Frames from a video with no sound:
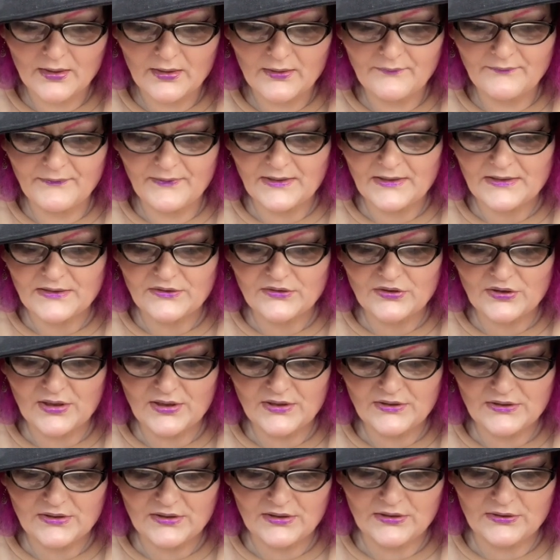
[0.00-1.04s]
things are
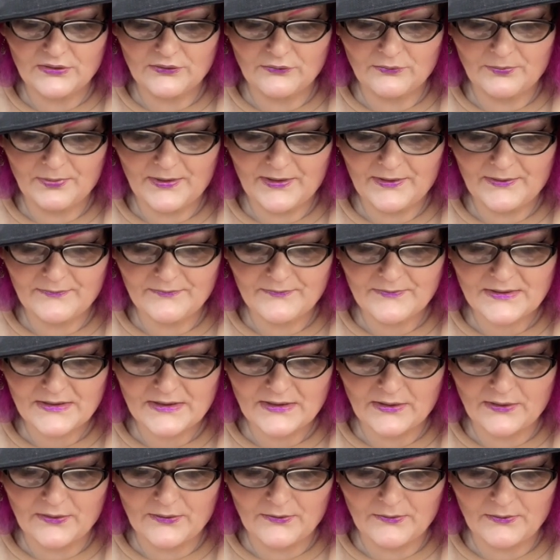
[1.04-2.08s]
changing a little bit.
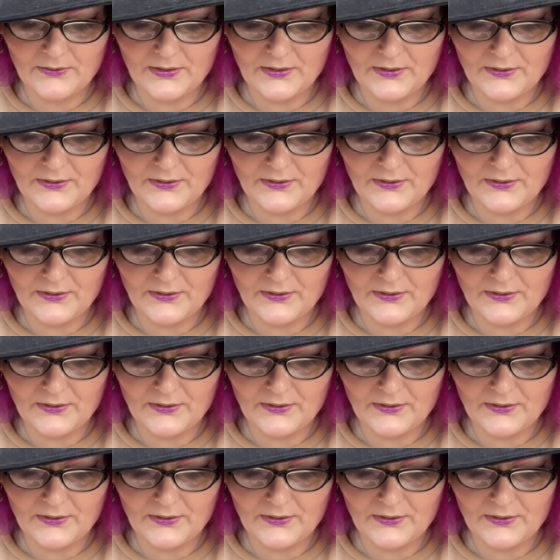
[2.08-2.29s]
So